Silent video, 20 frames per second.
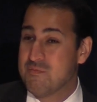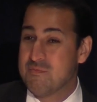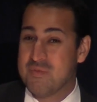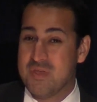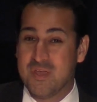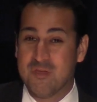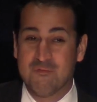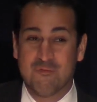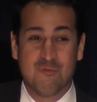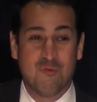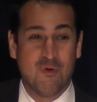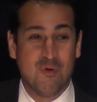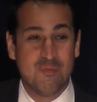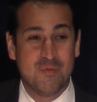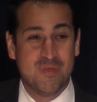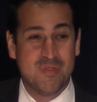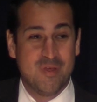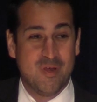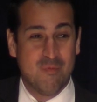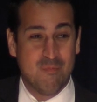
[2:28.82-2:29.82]
being formed
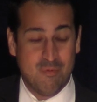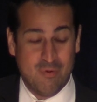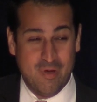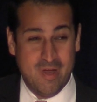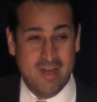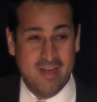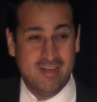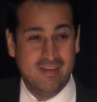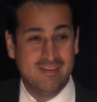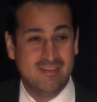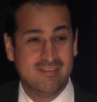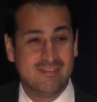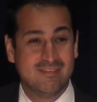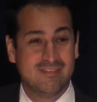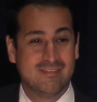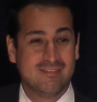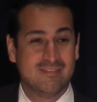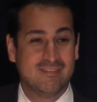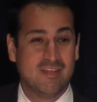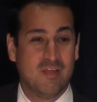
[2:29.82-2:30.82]
in their brain,
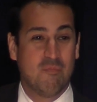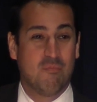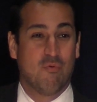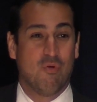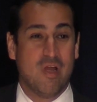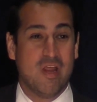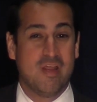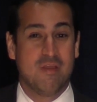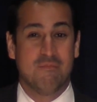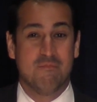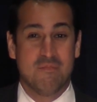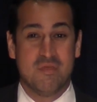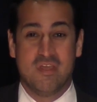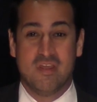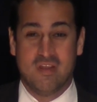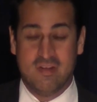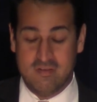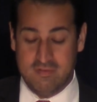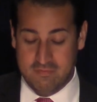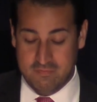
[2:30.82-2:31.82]
their brain
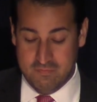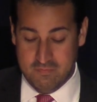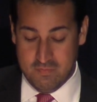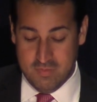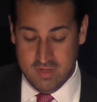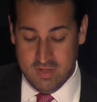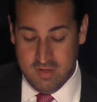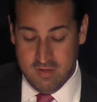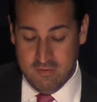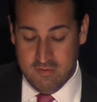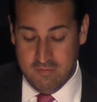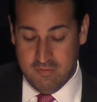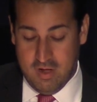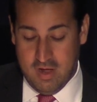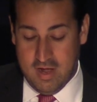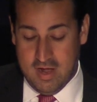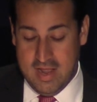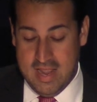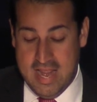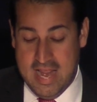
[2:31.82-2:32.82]
being
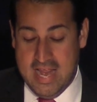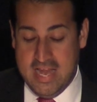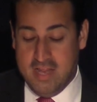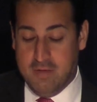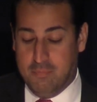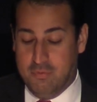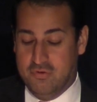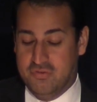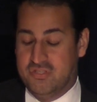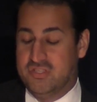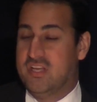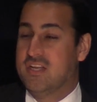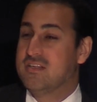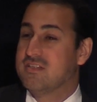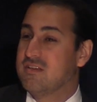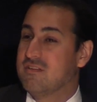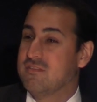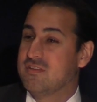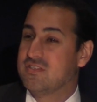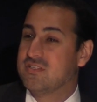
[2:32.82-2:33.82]

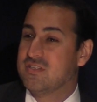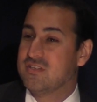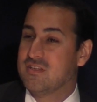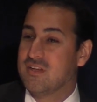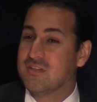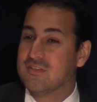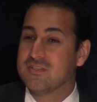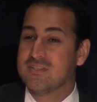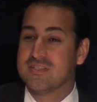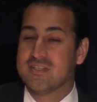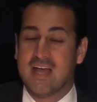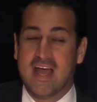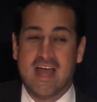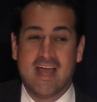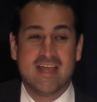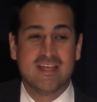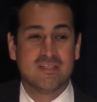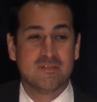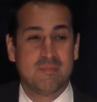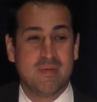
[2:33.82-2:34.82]
80% uh, of its adult
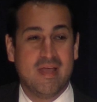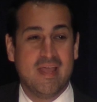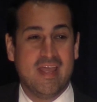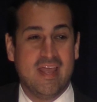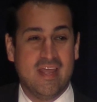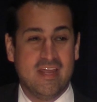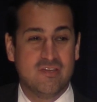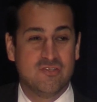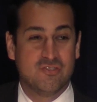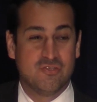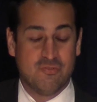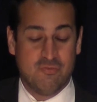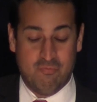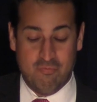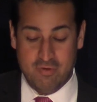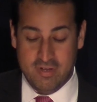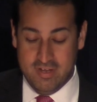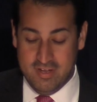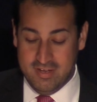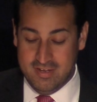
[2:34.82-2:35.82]
size by age
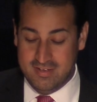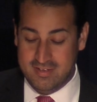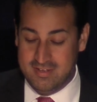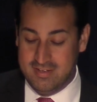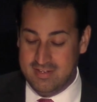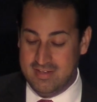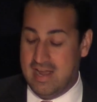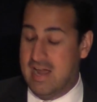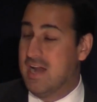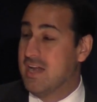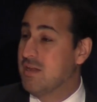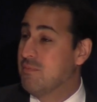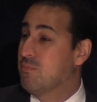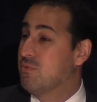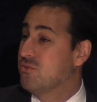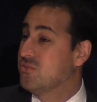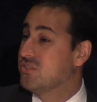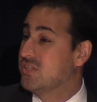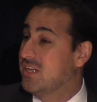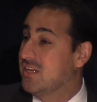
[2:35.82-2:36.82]
three,
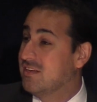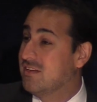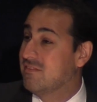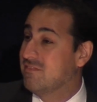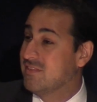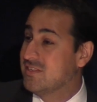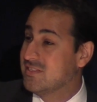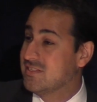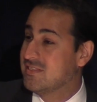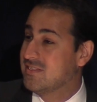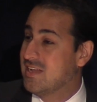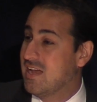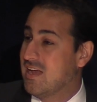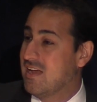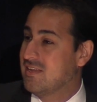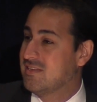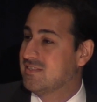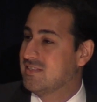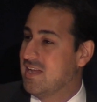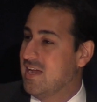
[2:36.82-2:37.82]
90% of its si
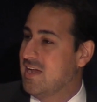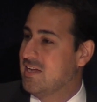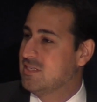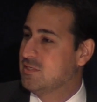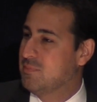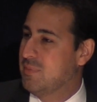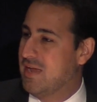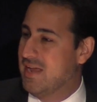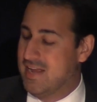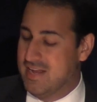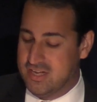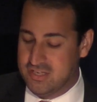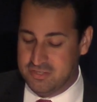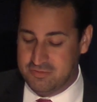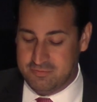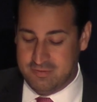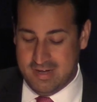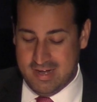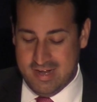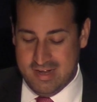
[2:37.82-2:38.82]
size by age
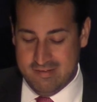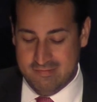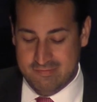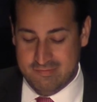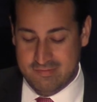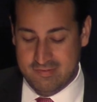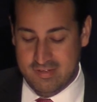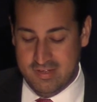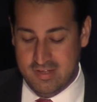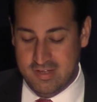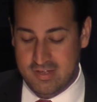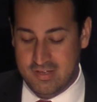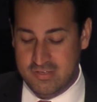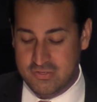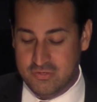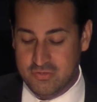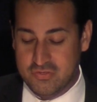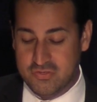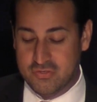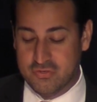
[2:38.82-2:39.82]
five.
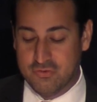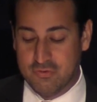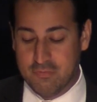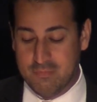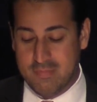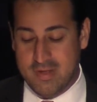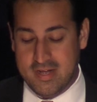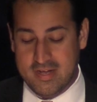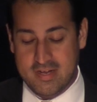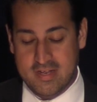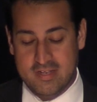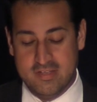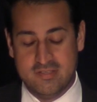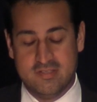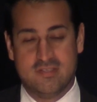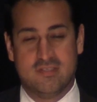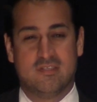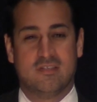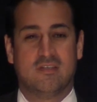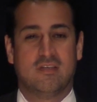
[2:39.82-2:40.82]
So it's
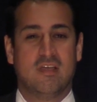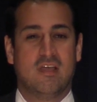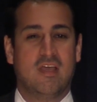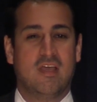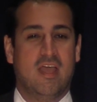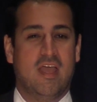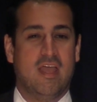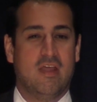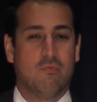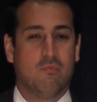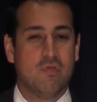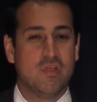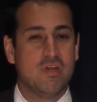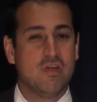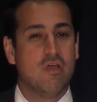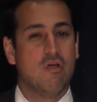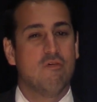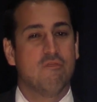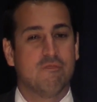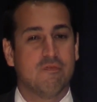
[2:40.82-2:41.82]
tremendous. And we
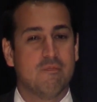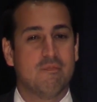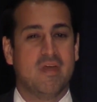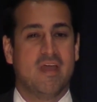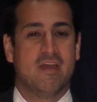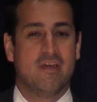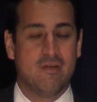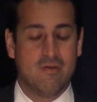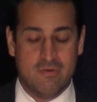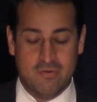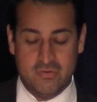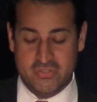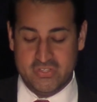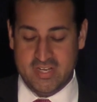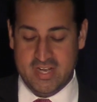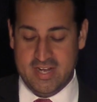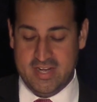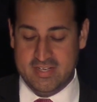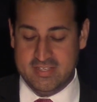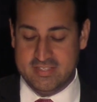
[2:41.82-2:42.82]
know from that
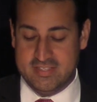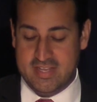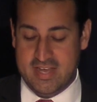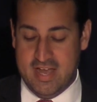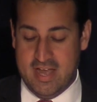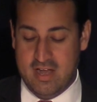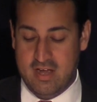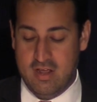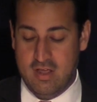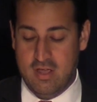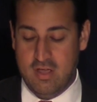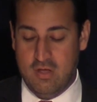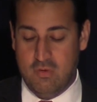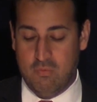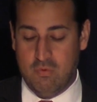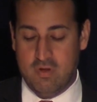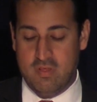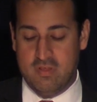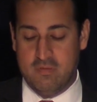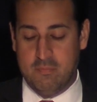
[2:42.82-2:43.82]
neuroscience that
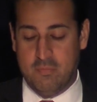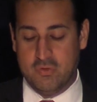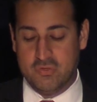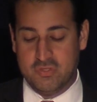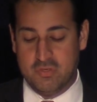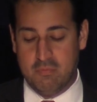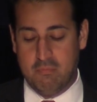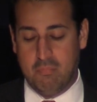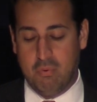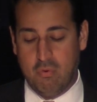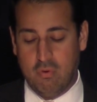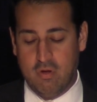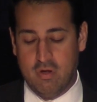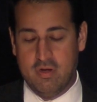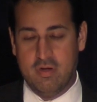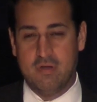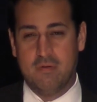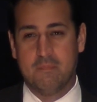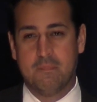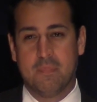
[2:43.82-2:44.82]
one of the most
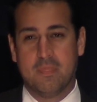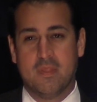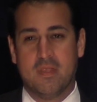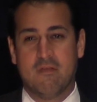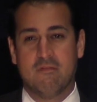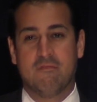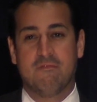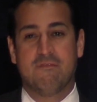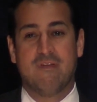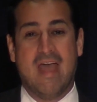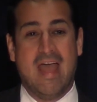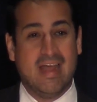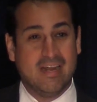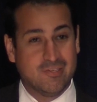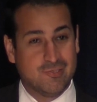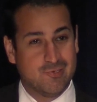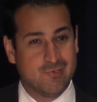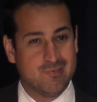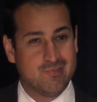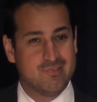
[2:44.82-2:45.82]
important
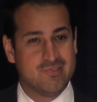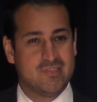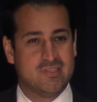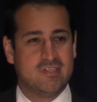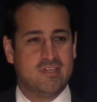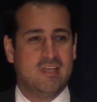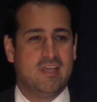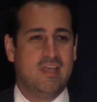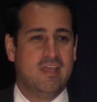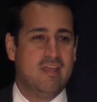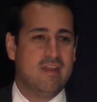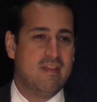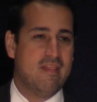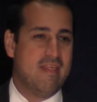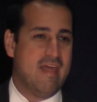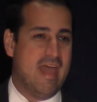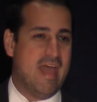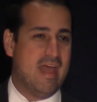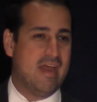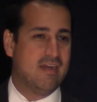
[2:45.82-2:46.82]
factors in
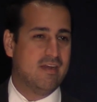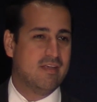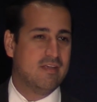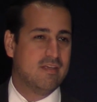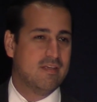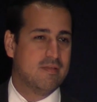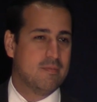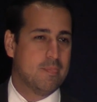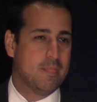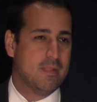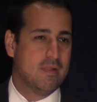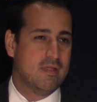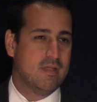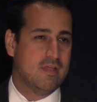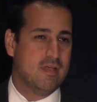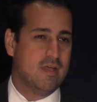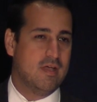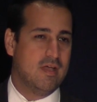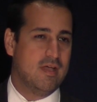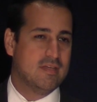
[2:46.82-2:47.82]
that
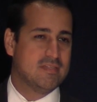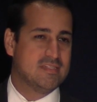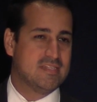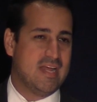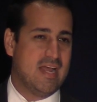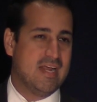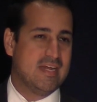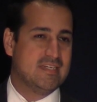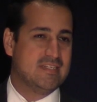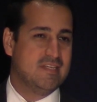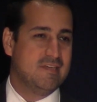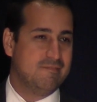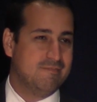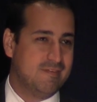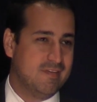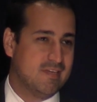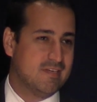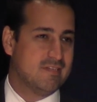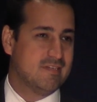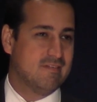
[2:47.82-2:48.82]
uh,
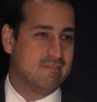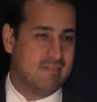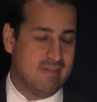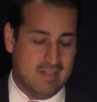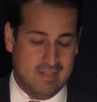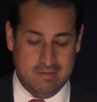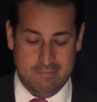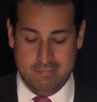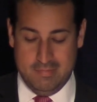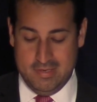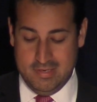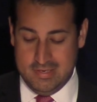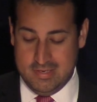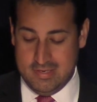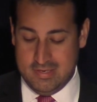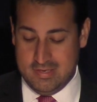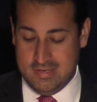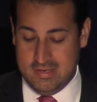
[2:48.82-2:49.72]
scientific development